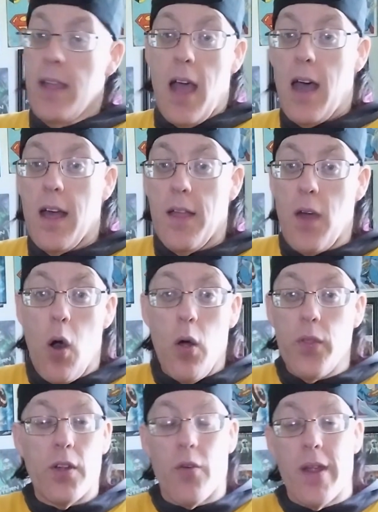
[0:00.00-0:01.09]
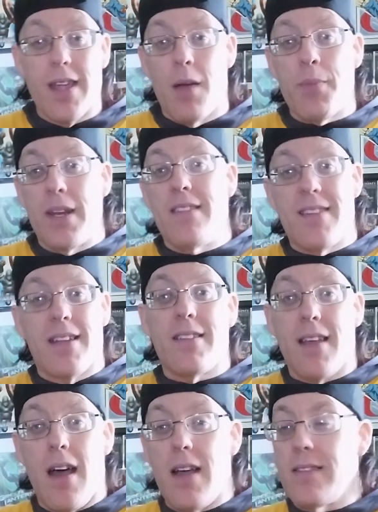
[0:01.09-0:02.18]
all the great companies send
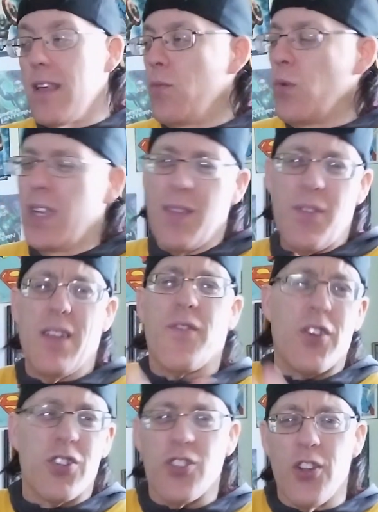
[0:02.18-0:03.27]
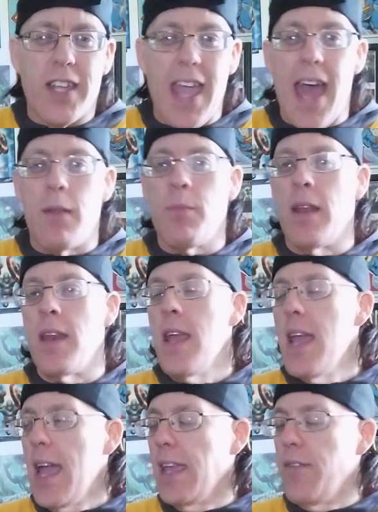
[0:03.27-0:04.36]
to us, and we give you a first look at them
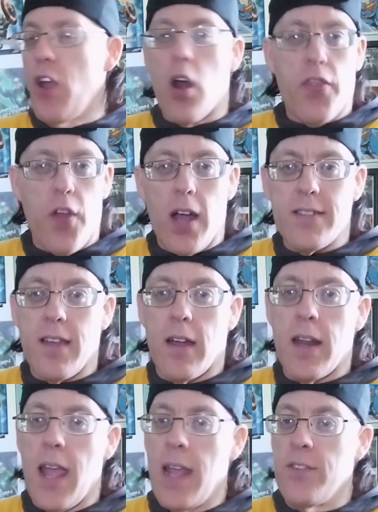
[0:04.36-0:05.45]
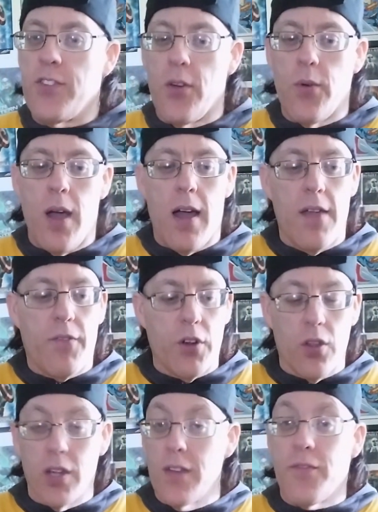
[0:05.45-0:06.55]
and give you our thoughts on it. And so if
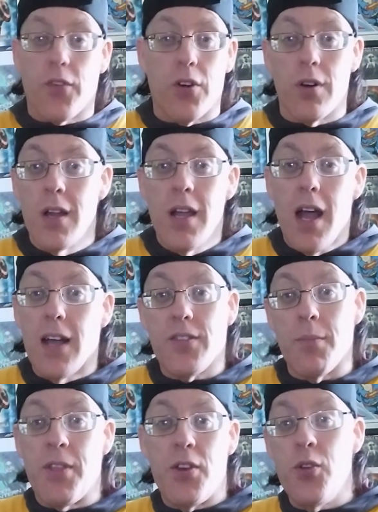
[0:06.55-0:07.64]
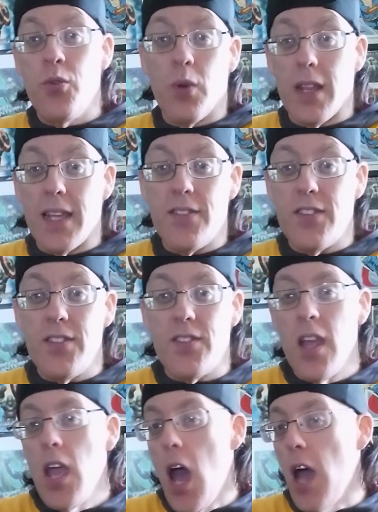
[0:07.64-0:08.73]
you're looking for some of the new releases,
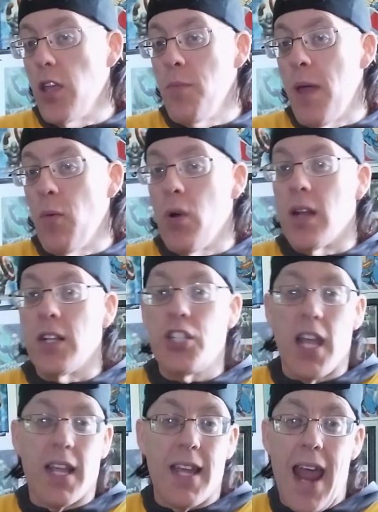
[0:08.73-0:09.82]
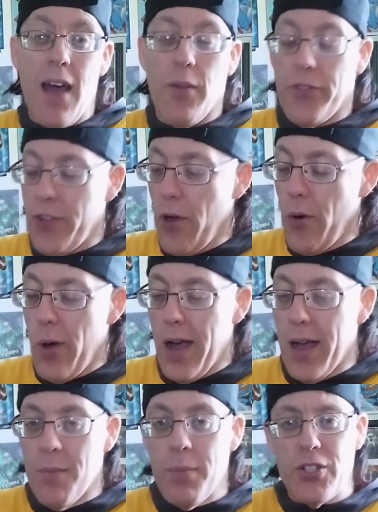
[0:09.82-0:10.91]
you may want to check it out.
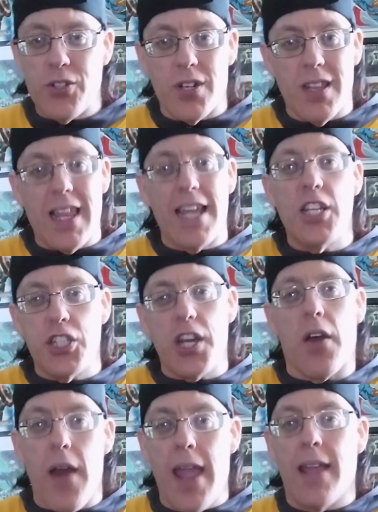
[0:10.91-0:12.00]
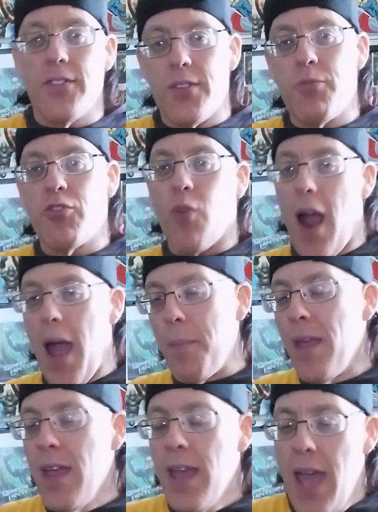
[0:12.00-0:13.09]
So be sure to like, share, and subscribe.
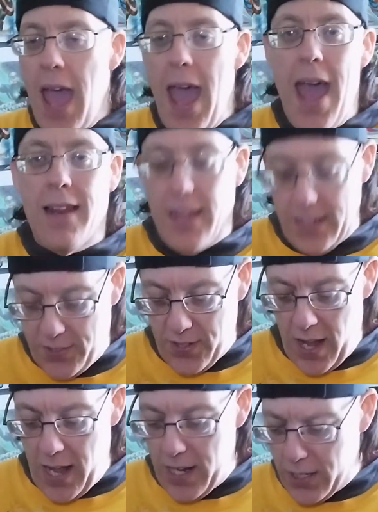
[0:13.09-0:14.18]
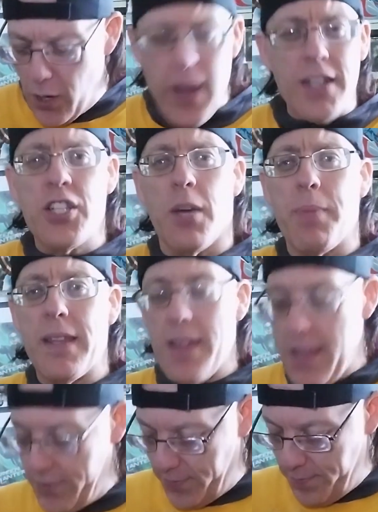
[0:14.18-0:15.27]
And let's go ahead and jump into
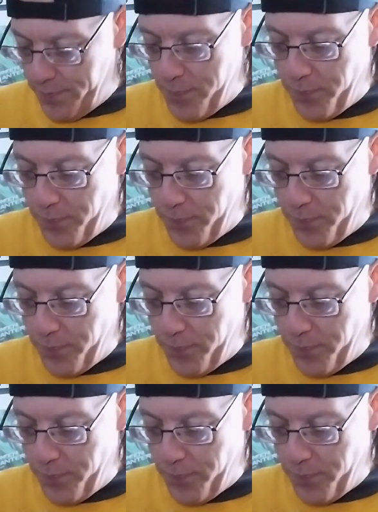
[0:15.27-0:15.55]
this.